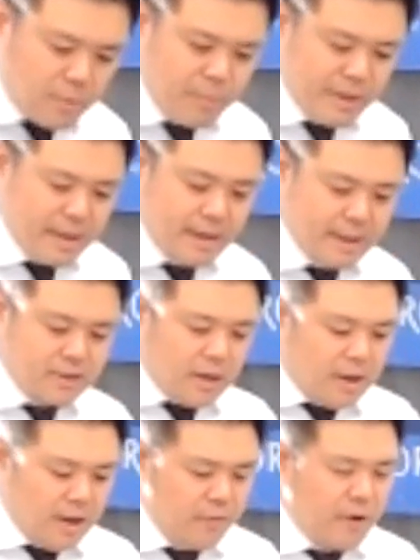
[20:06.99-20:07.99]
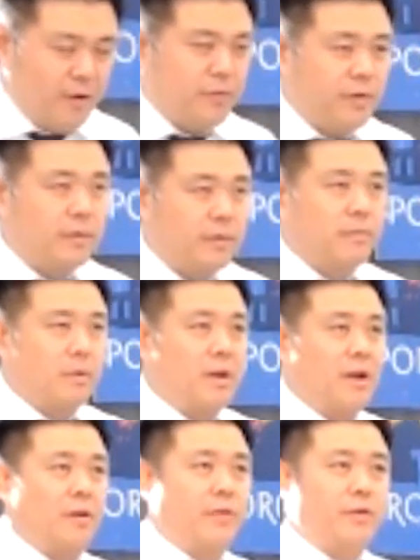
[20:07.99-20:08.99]
Because if
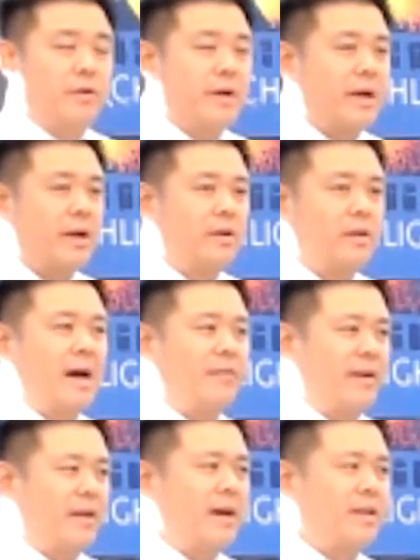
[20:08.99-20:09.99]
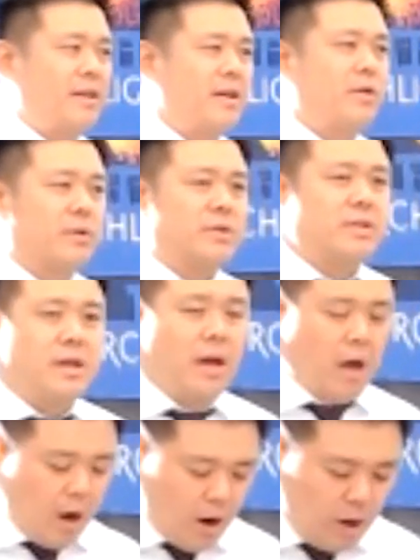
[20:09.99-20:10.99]
you look at your life, I think you'll see
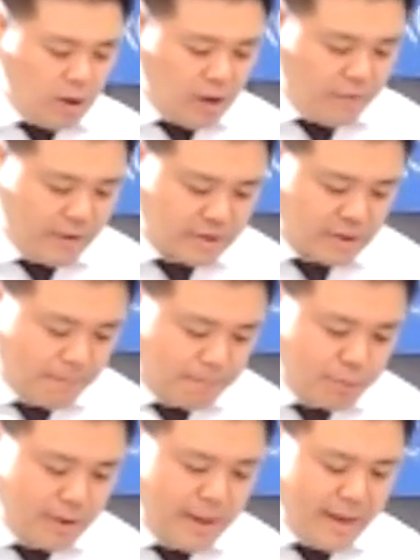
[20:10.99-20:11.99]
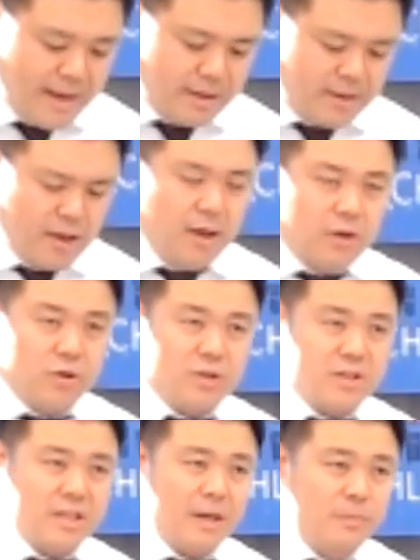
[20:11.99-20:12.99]
all of us are plagued to
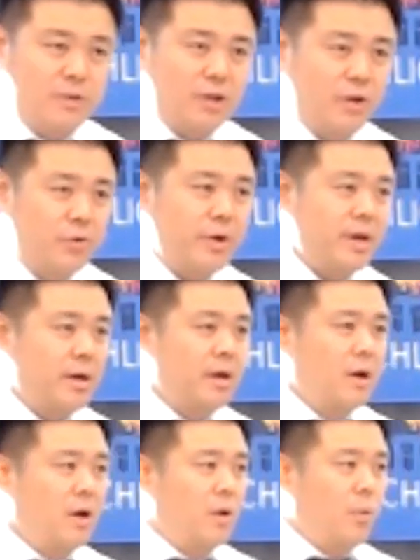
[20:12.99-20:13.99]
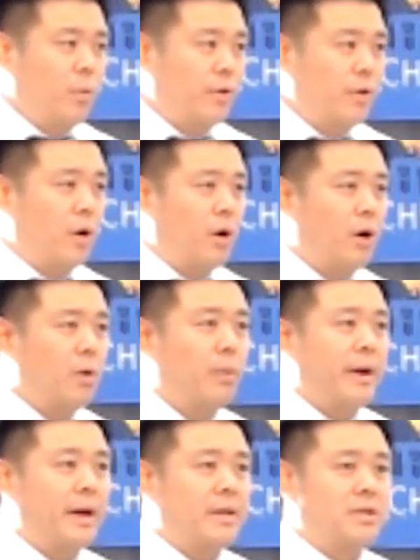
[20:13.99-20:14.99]
some degree with
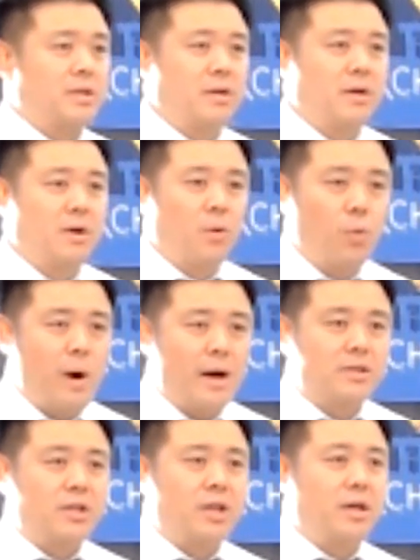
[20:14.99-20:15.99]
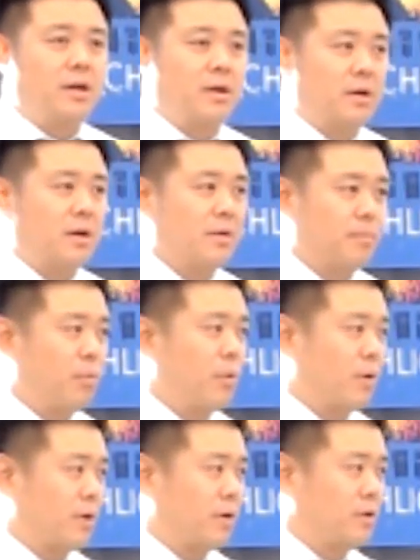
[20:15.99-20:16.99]
always wanting
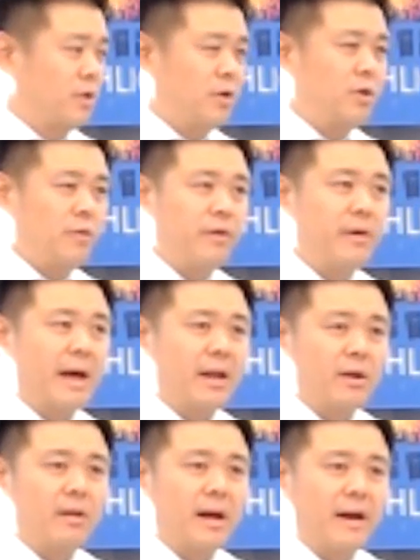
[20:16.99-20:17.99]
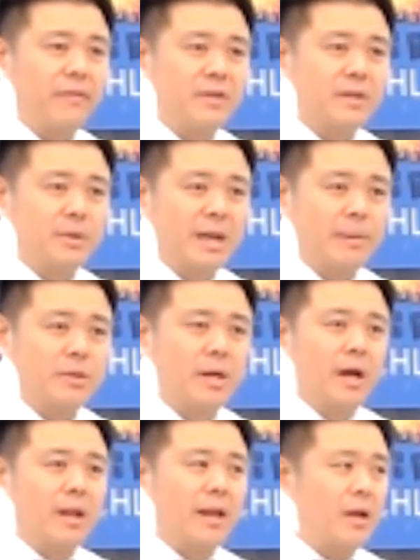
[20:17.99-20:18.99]
more. Do you feel that in your life sometimes?
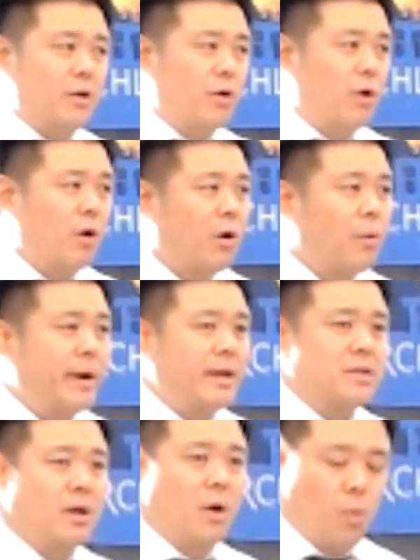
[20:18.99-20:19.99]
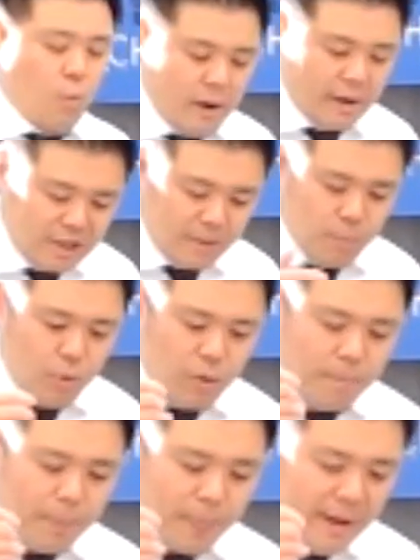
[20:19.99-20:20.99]
That you're always wanting
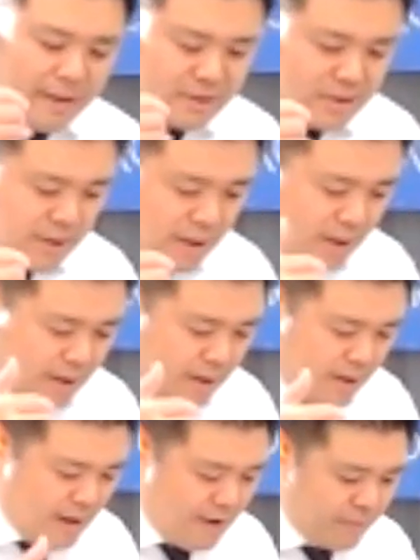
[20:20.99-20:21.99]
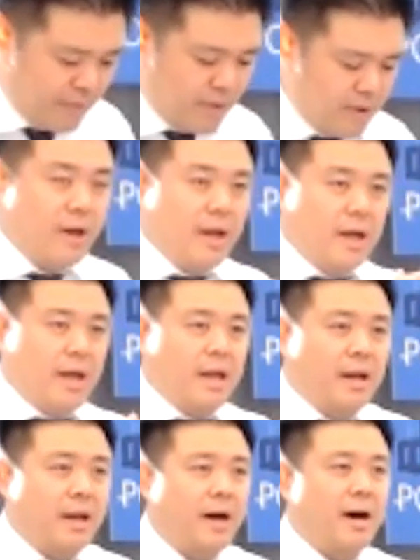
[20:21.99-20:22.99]
more. It's never
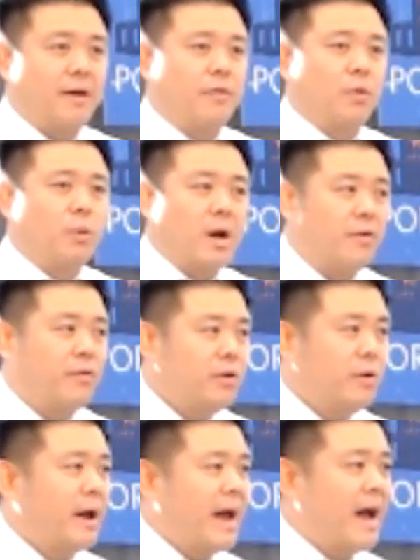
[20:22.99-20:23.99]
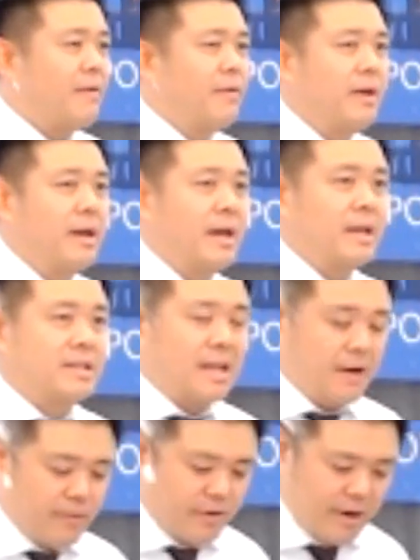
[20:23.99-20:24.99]
enough. Whatever you have is
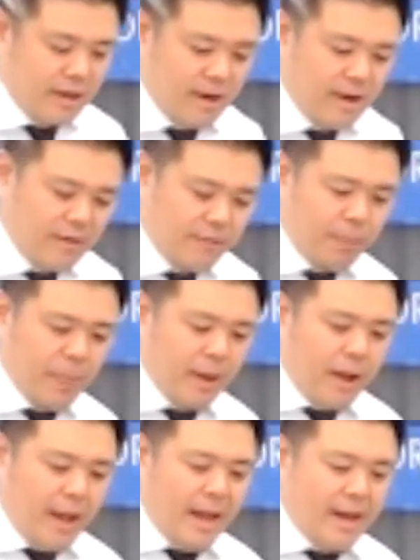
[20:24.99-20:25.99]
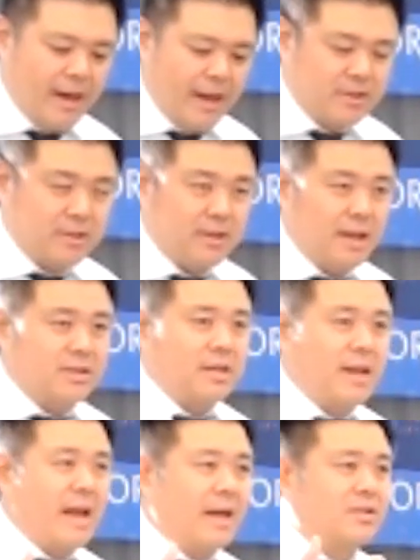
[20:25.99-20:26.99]
never enough. And it's
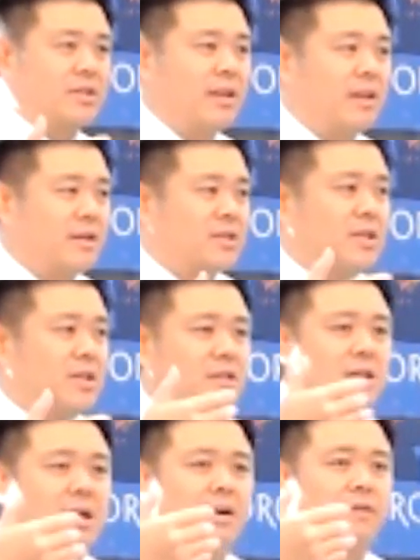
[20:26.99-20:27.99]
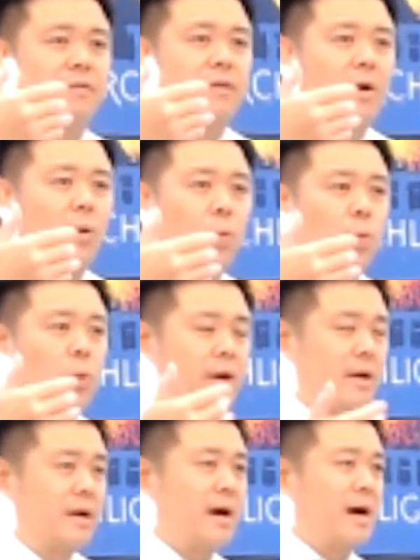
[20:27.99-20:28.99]
the antithesis of
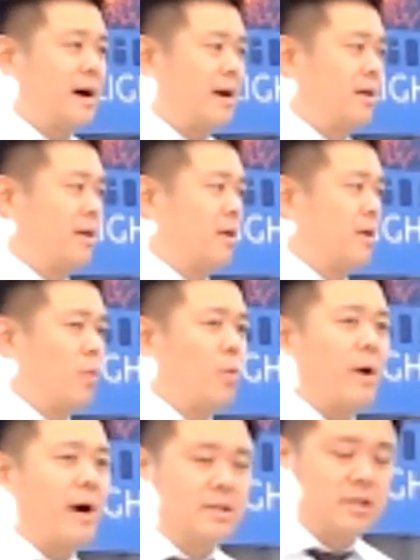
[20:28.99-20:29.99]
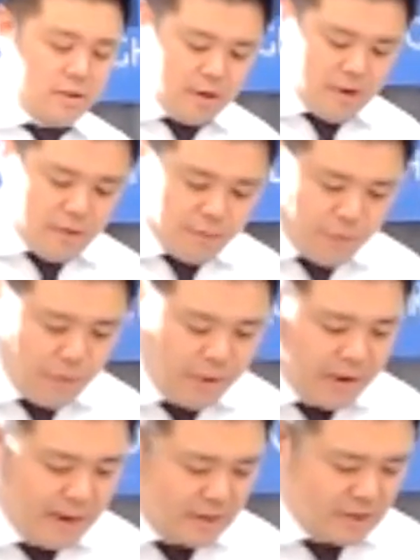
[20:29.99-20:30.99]
what God wants
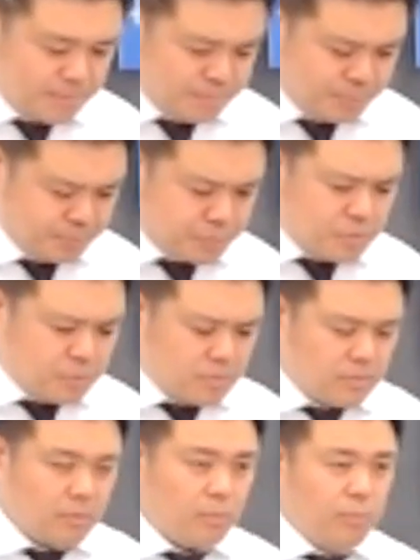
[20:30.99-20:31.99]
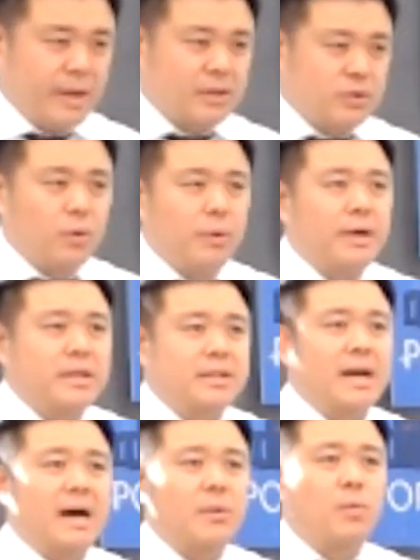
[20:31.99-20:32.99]
for us. Because what does
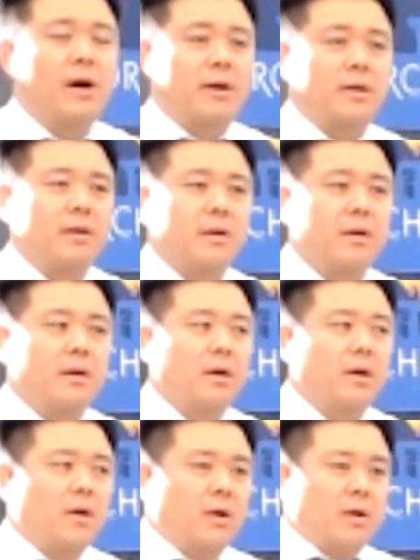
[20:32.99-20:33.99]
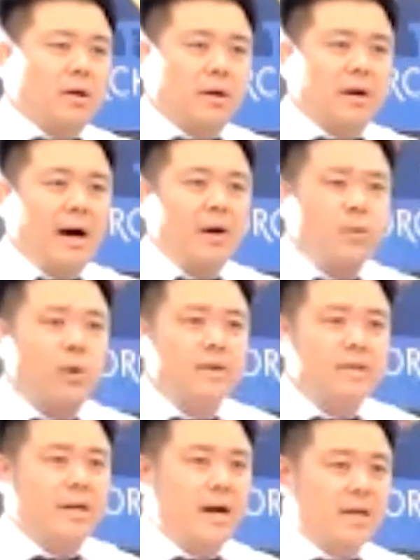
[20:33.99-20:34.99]
God want? God
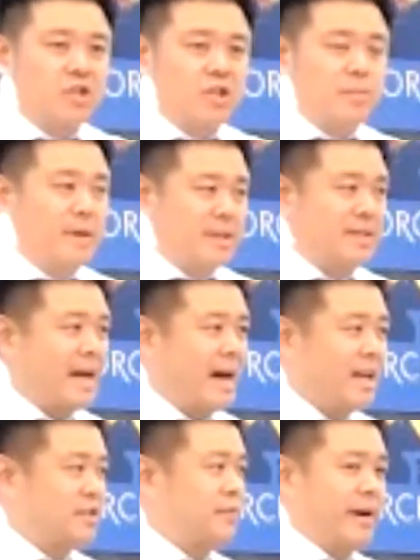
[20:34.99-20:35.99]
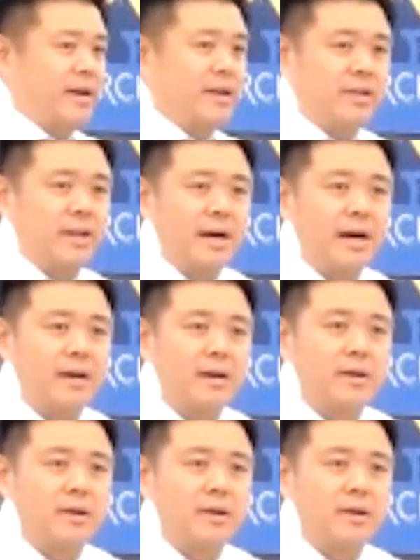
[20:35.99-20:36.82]
wants us to be satisfied, does he not?